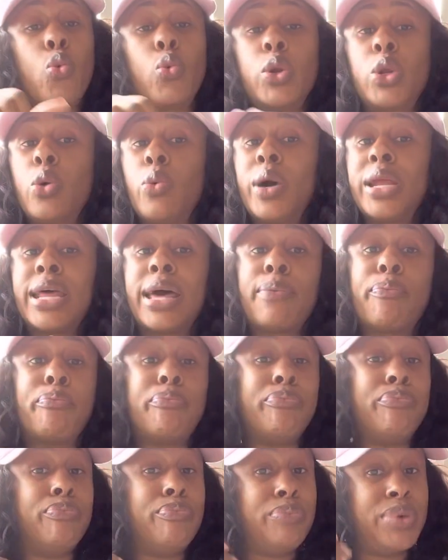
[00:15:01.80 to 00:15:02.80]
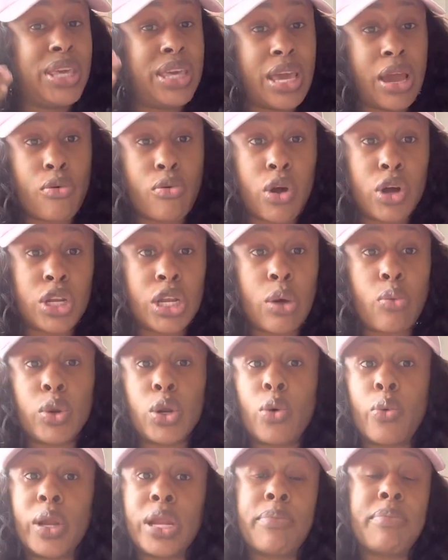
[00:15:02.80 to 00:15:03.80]
We don't want to be around them, we
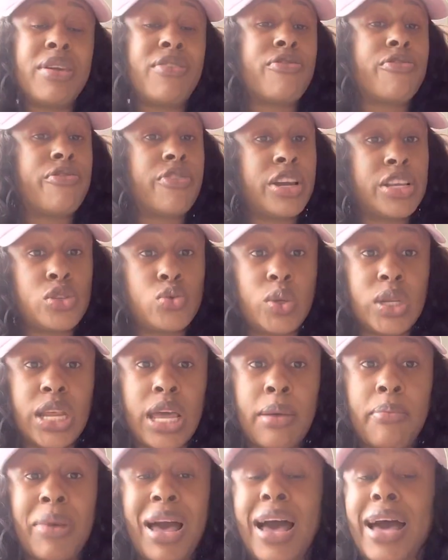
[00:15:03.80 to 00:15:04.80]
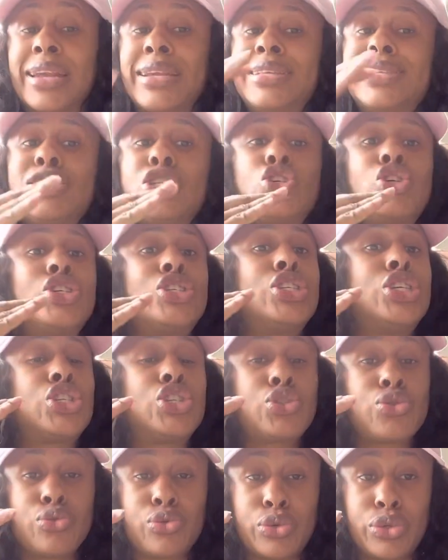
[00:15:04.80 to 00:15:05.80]
don't want to be friends with them, and it's just the
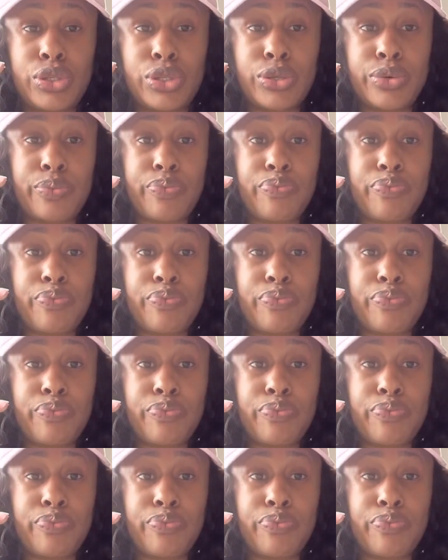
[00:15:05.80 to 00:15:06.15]
truth.